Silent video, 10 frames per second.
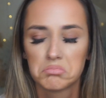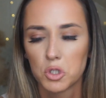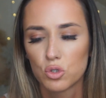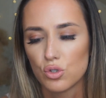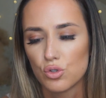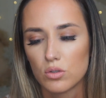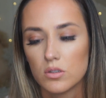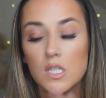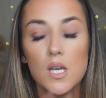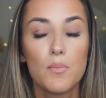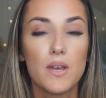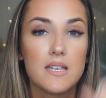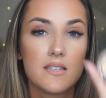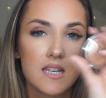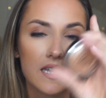not too sure, but it
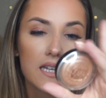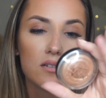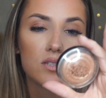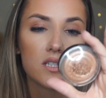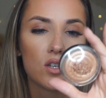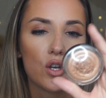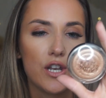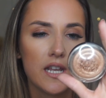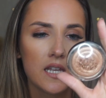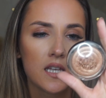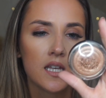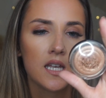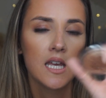is in Gilded Honey.